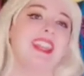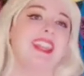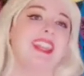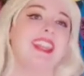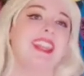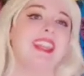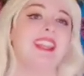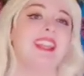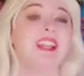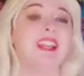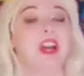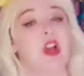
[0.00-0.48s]

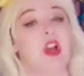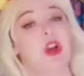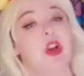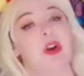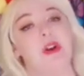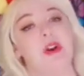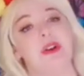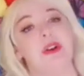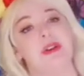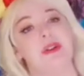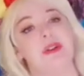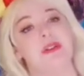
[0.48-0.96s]
Who
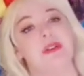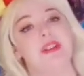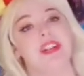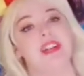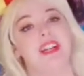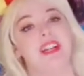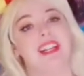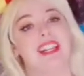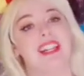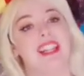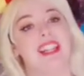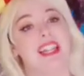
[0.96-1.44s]
could
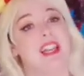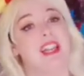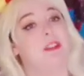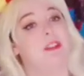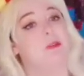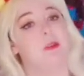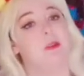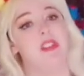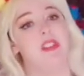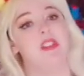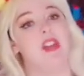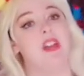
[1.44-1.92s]
live
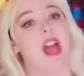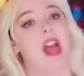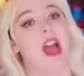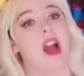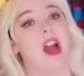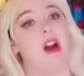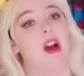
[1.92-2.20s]
without?